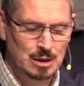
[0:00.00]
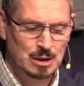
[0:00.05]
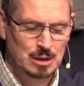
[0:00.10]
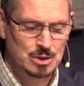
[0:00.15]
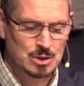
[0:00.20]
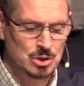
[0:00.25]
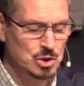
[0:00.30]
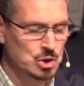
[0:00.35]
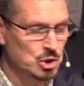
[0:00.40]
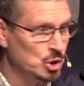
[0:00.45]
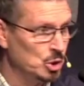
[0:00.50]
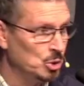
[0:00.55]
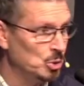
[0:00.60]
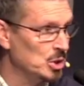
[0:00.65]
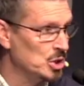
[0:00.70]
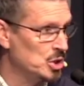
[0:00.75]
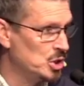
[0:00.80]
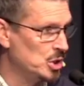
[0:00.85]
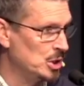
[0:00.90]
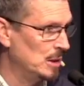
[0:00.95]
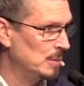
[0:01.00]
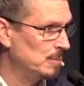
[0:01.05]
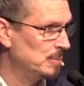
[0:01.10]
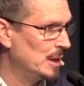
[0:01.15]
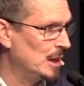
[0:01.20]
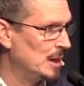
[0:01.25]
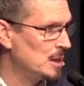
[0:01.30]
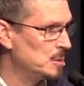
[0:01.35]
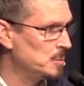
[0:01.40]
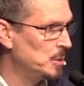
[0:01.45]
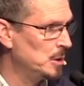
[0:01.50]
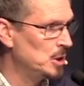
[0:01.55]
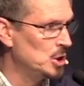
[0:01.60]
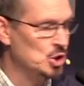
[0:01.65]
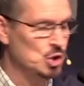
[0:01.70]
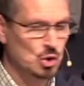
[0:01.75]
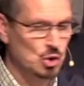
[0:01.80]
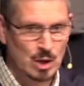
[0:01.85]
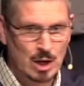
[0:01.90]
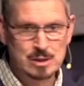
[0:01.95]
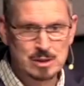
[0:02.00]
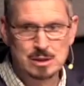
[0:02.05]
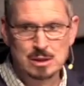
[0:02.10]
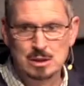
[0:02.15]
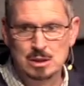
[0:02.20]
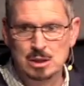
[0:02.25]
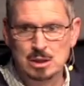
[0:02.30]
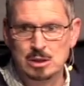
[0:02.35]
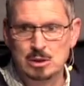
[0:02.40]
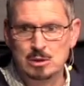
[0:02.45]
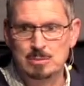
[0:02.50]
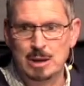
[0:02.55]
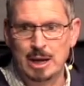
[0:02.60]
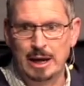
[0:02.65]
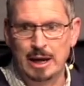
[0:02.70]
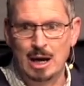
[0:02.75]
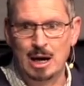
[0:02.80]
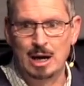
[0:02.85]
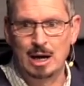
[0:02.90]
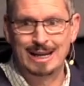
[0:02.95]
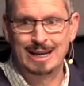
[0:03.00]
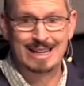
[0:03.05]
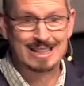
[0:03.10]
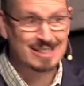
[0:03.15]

is a stewardship that has been entrusted to you by God,